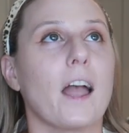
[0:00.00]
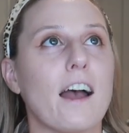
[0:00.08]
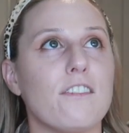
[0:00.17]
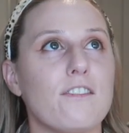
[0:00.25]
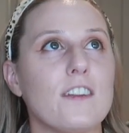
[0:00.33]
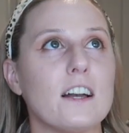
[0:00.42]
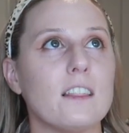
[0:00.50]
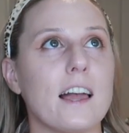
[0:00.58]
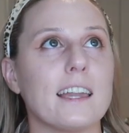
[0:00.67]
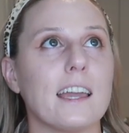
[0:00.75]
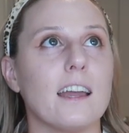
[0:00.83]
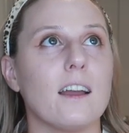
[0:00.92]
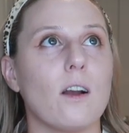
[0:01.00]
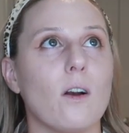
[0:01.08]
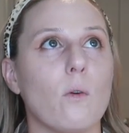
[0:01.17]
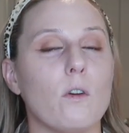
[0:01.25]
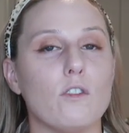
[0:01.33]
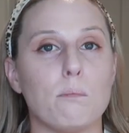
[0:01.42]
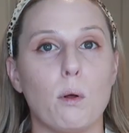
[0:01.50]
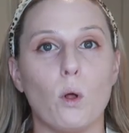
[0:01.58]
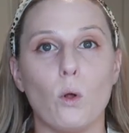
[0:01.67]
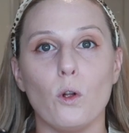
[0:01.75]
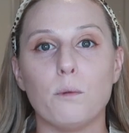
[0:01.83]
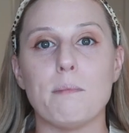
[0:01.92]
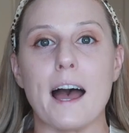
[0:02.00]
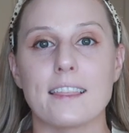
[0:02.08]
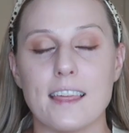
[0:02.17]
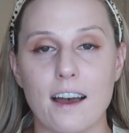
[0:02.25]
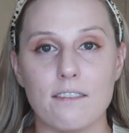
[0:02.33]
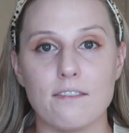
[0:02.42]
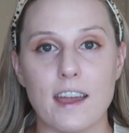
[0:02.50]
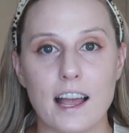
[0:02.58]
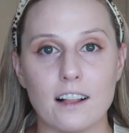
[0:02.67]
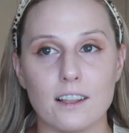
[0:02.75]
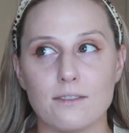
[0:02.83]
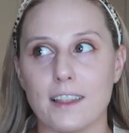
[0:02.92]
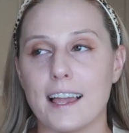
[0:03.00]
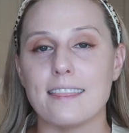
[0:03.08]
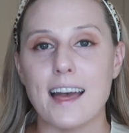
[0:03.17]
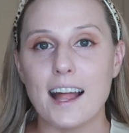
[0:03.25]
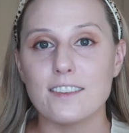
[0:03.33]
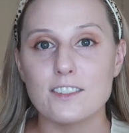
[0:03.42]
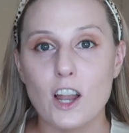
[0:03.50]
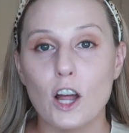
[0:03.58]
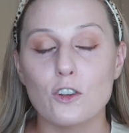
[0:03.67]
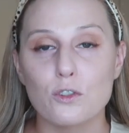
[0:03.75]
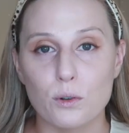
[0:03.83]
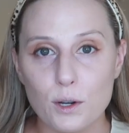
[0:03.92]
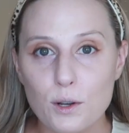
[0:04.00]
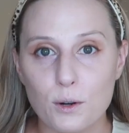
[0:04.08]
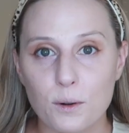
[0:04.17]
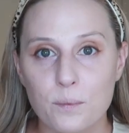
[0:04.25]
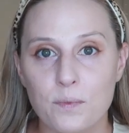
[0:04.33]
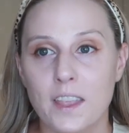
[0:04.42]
I feel like we've pulled back that veil of like, that's not true.